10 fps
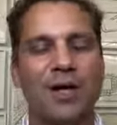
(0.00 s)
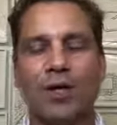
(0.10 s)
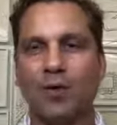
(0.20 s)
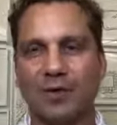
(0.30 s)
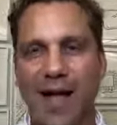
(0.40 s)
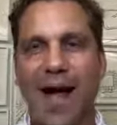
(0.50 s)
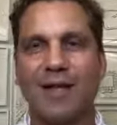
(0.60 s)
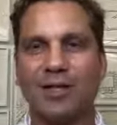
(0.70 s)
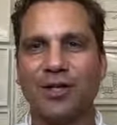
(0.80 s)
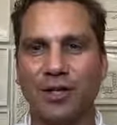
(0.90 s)
who was
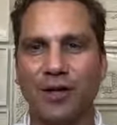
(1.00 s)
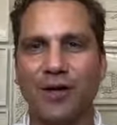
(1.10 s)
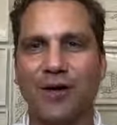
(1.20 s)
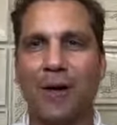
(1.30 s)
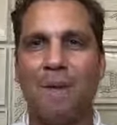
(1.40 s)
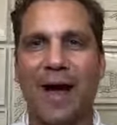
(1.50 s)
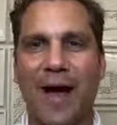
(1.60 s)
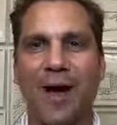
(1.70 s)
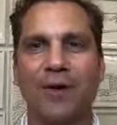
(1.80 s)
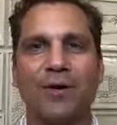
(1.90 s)
asking her
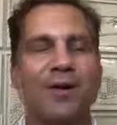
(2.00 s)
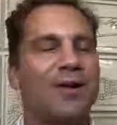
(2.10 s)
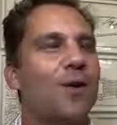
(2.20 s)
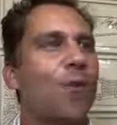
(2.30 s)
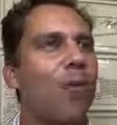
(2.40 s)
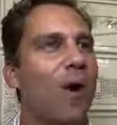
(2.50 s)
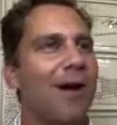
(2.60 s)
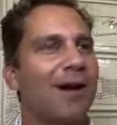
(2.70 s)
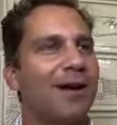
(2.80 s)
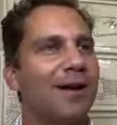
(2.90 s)
about
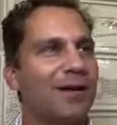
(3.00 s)
what